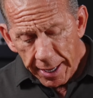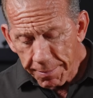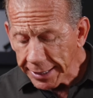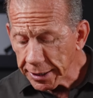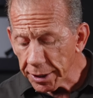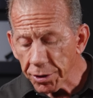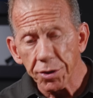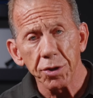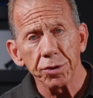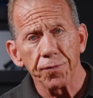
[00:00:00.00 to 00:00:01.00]
basically they're
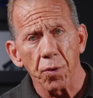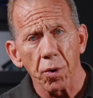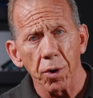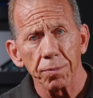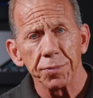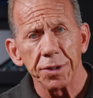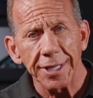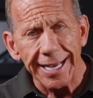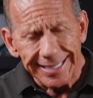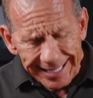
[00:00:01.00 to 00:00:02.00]
used for
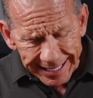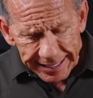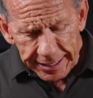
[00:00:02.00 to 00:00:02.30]
testing